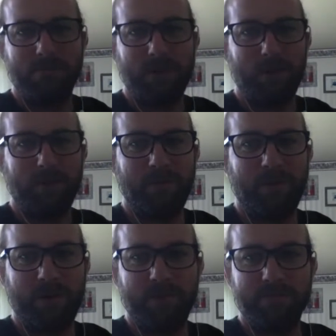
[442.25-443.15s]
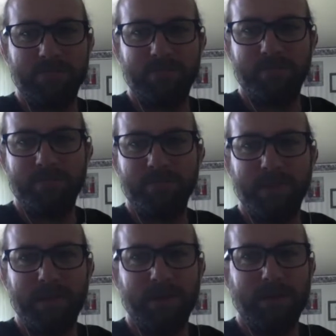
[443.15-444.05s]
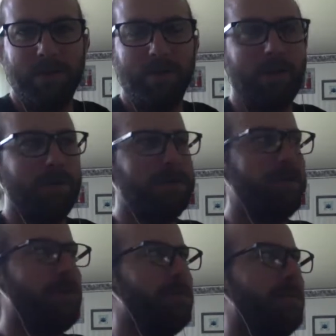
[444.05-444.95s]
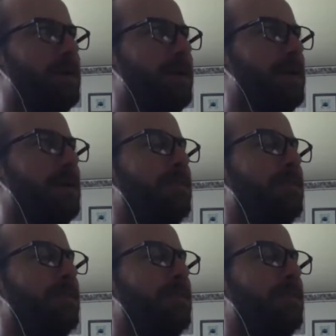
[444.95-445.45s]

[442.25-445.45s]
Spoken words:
It'll be fine. You all will do them. If